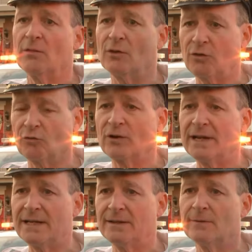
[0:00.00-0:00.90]
The
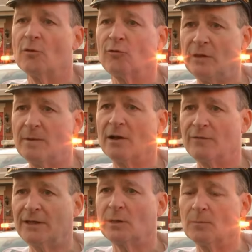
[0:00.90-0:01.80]
three female
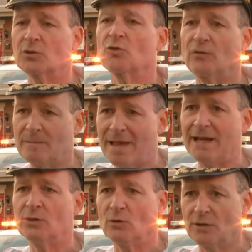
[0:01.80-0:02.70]
victims
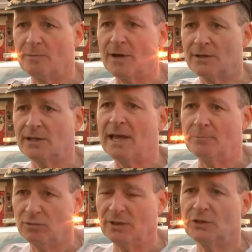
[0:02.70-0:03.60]
remained on the bus,
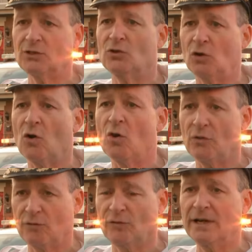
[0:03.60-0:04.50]
and police took all
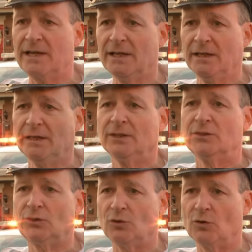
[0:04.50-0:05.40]
three
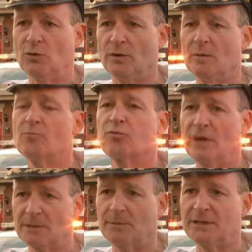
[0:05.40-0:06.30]
to
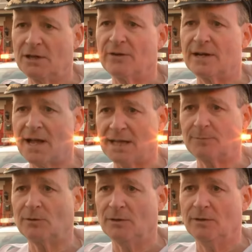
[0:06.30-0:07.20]
Presbyterian
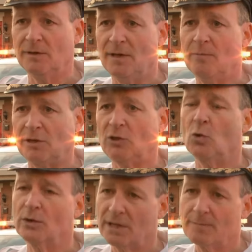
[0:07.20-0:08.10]
Hospital. But
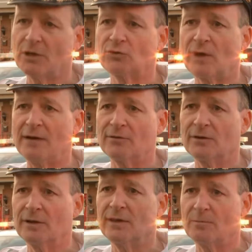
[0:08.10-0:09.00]
according to the bus
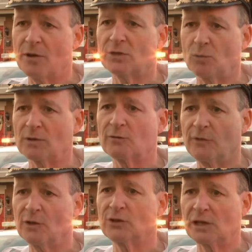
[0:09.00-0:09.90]
driver, the bus was
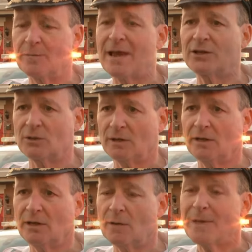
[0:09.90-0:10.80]
filled to
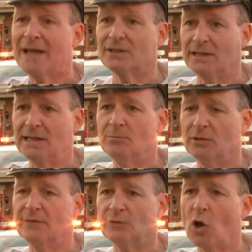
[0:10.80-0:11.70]
capacity. He
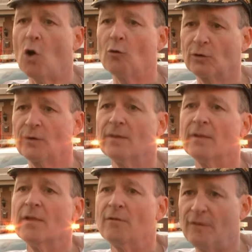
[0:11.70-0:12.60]
believes over
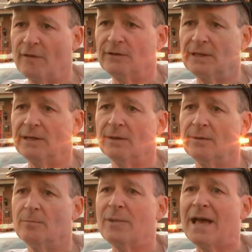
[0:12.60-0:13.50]
50
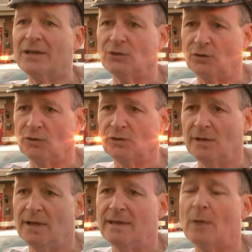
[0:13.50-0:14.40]
passengers.
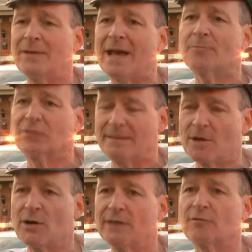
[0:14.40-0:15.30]
Now, we got
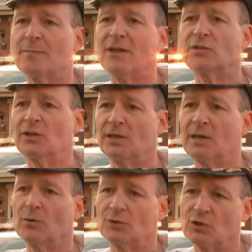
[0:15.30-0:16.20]
preliminary information that
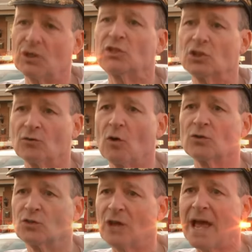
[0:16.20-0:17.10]
there was a six year
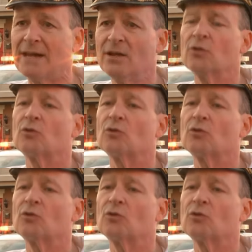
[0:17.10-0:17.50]
old shot.